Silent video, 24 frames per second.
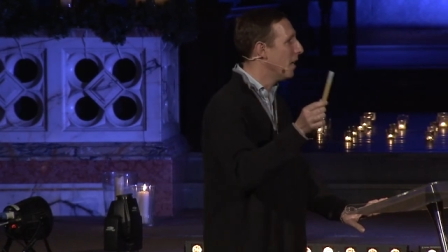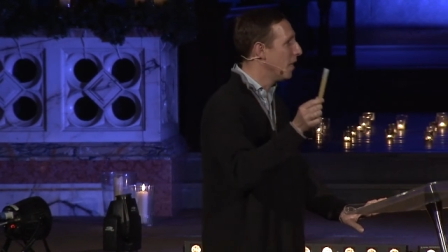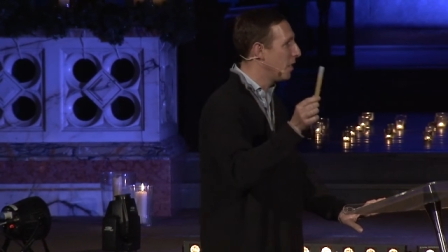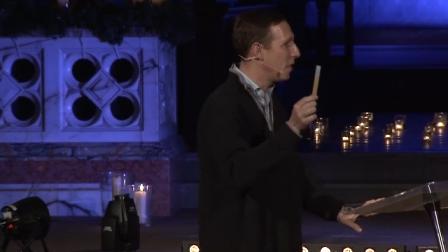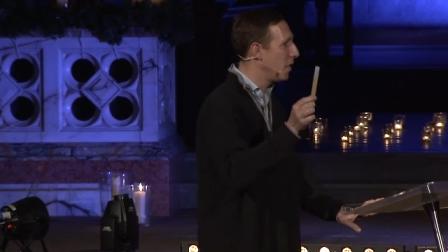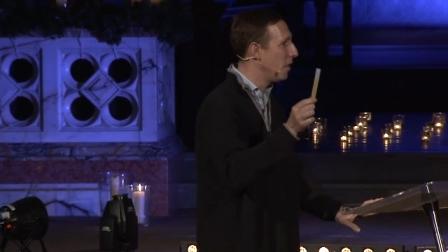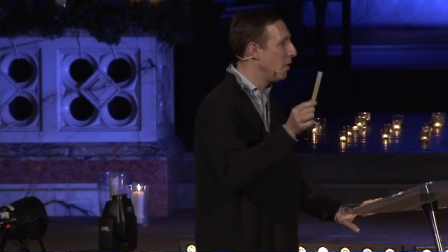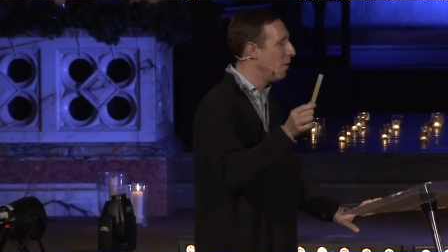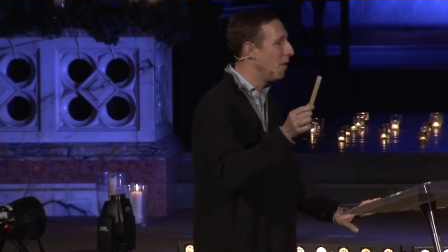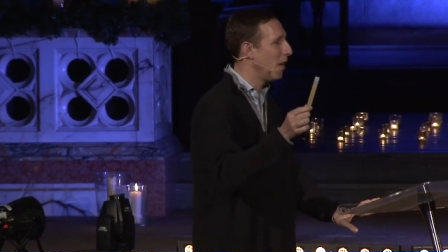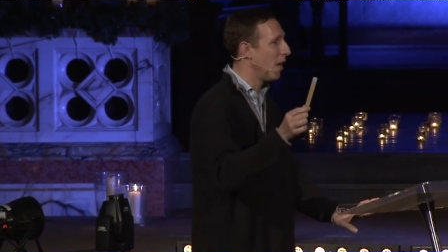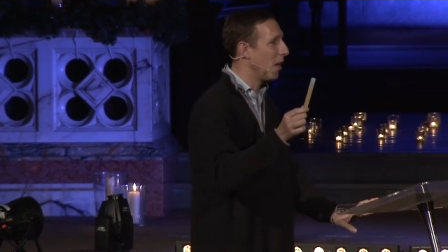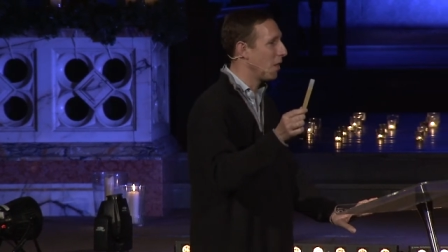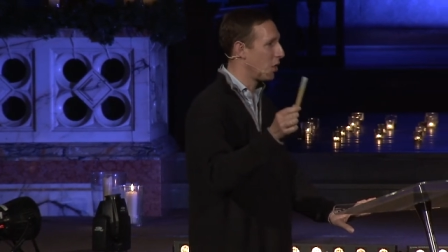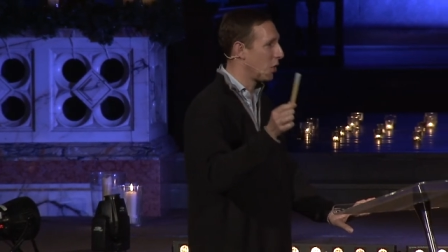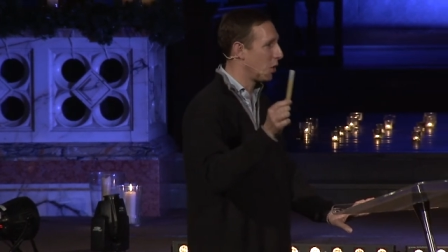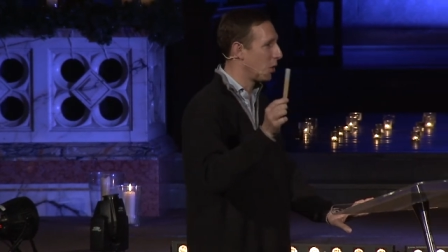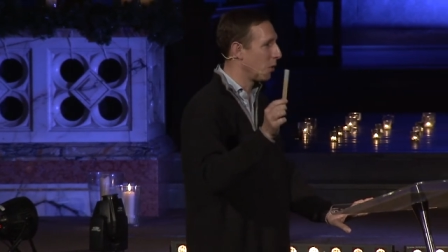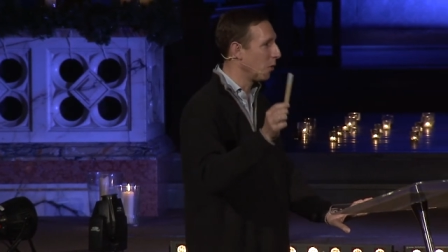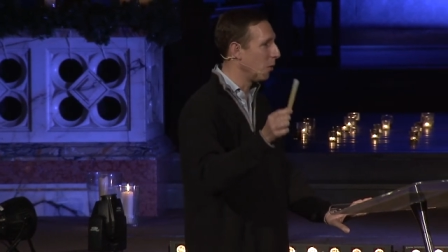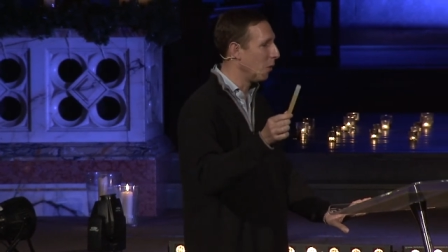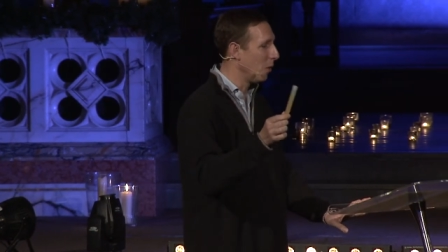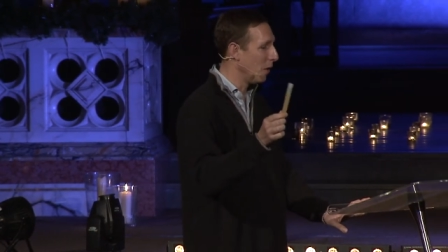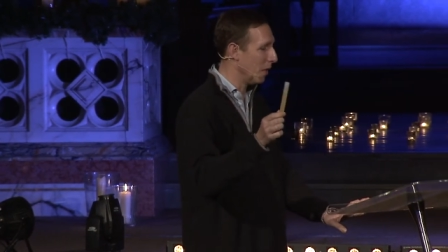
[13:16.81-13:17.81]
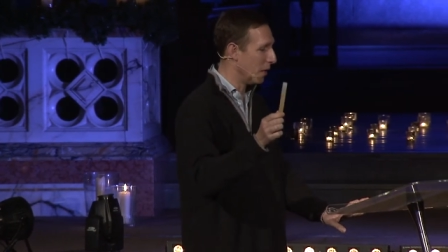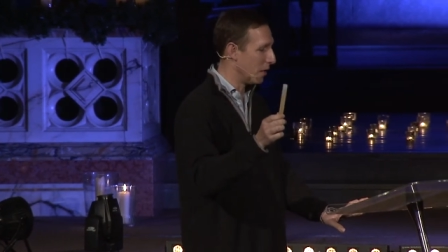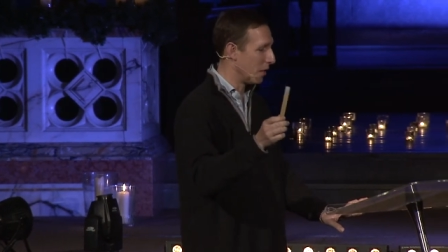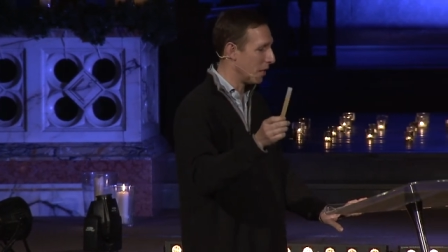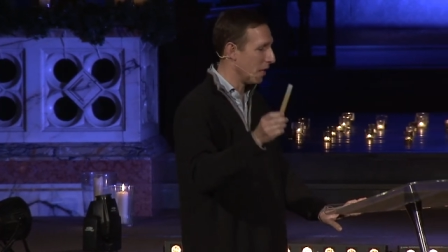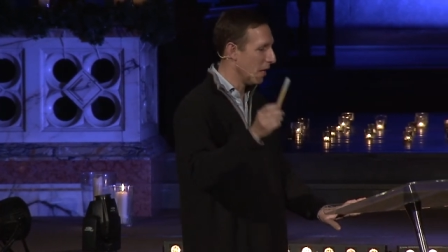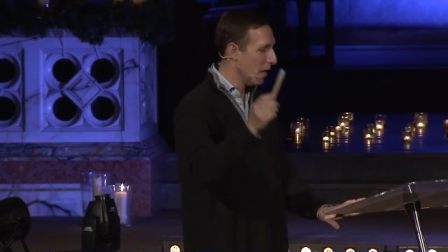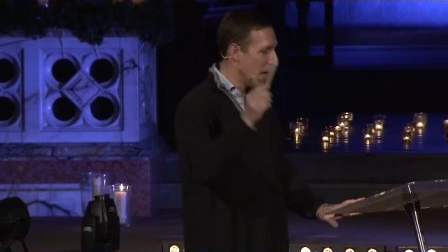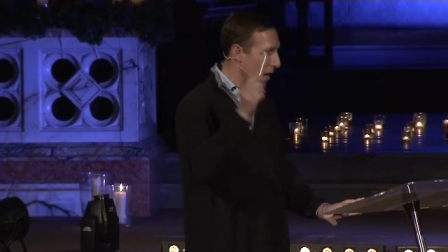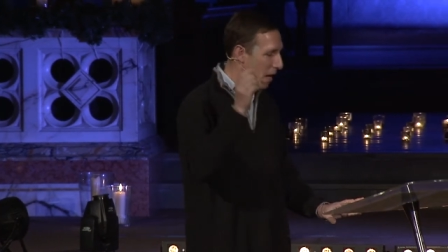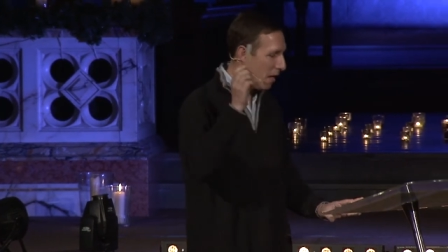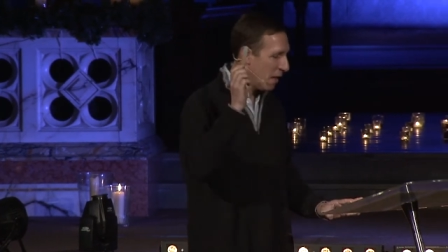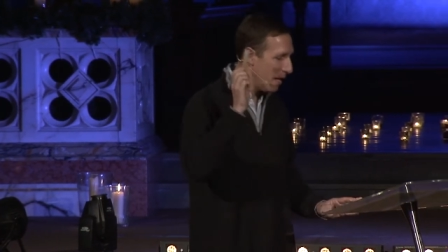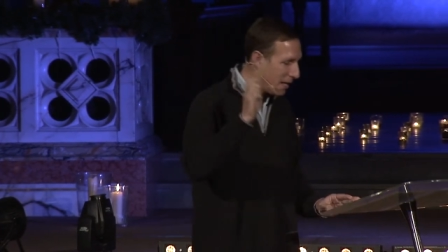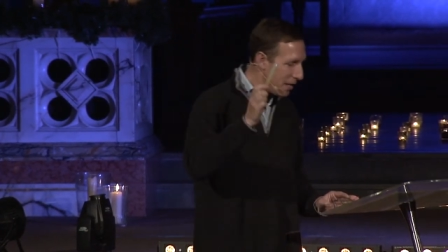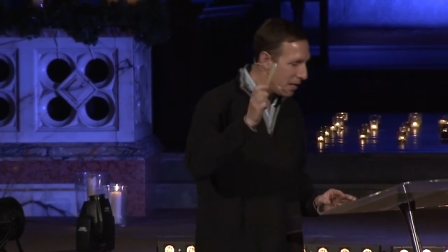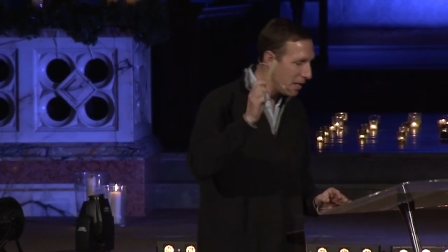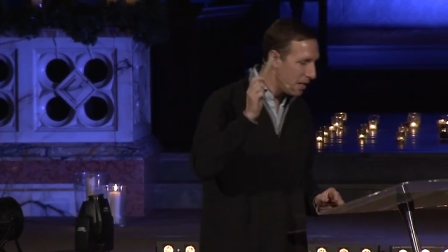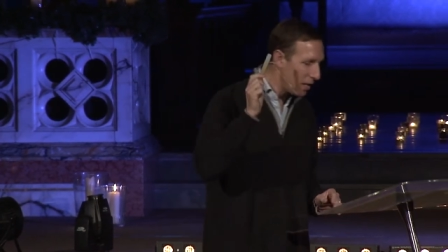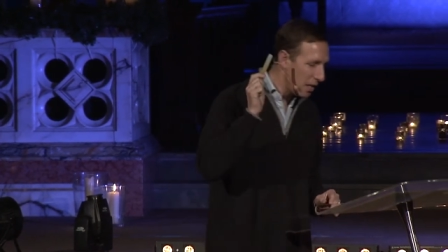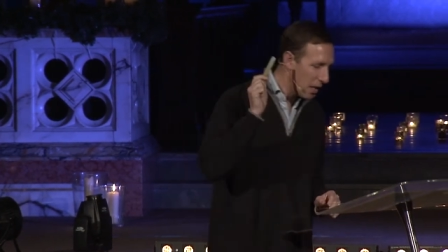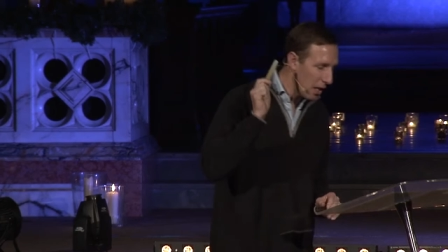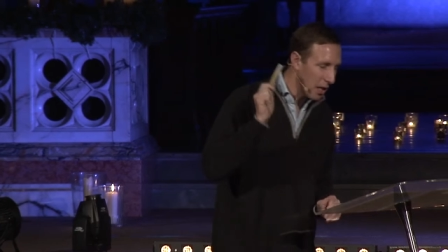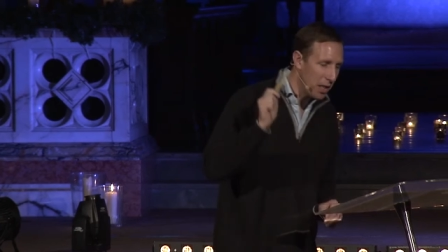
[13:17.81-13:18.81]
two large trawlers. This
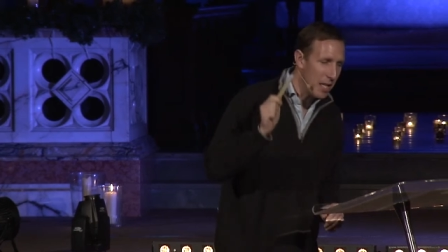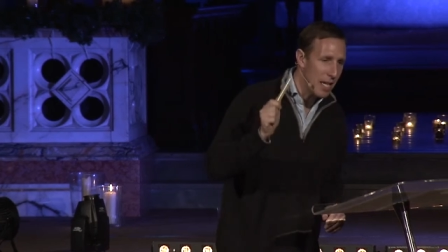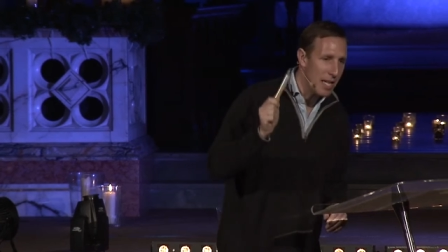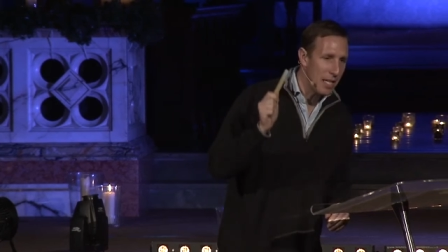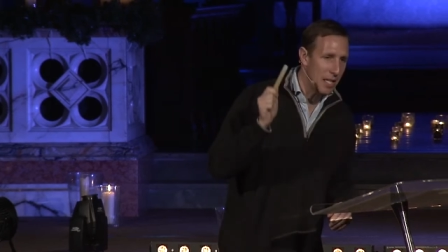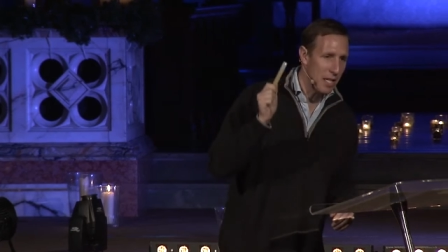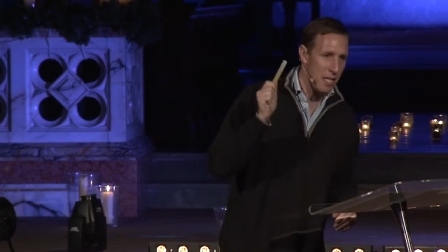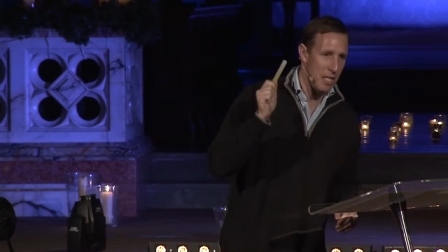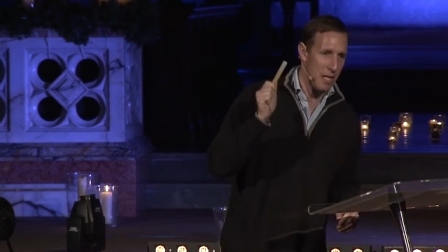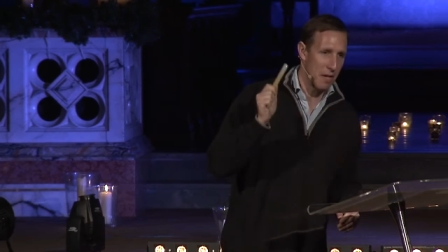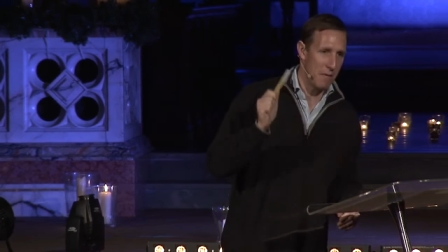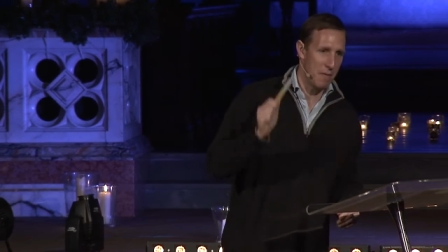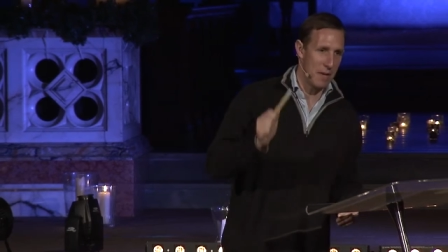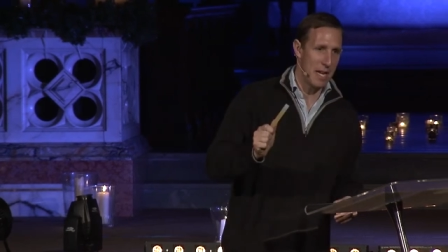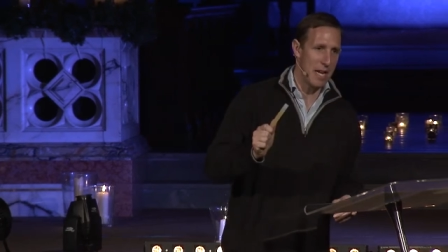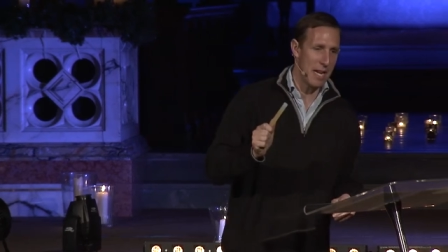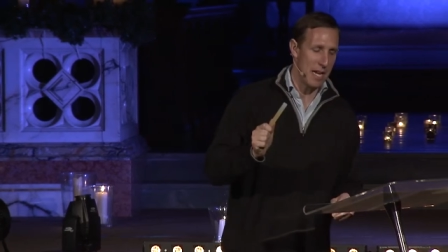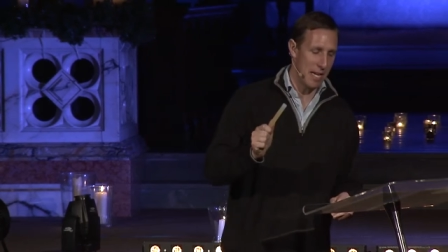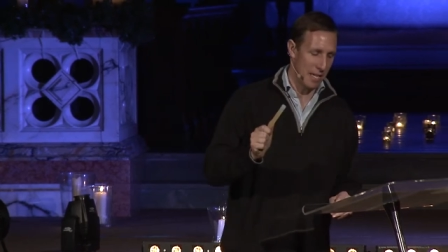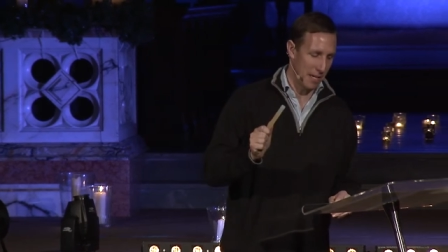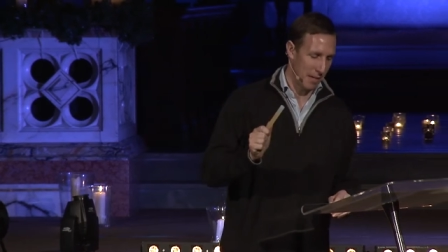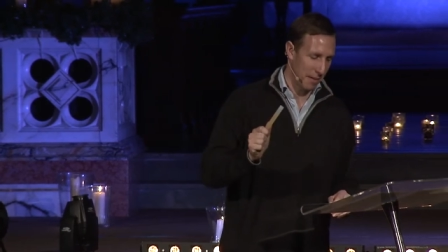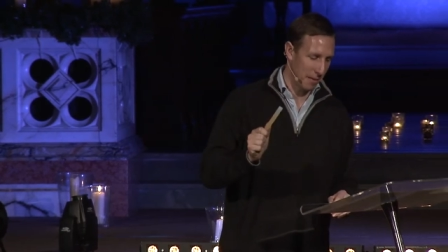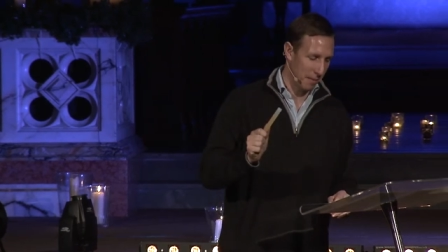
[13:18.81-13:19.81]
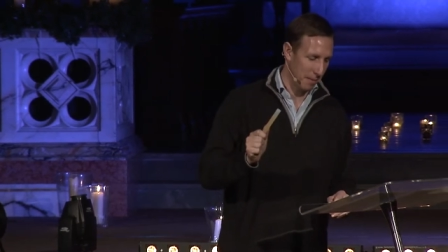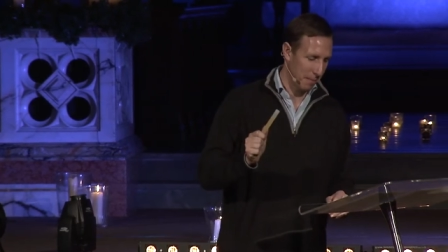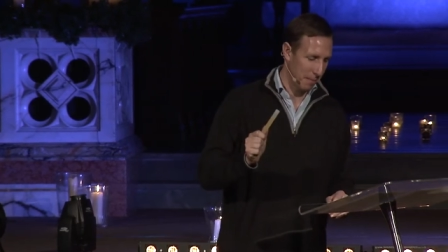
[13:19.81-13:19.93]
is the thing that you need.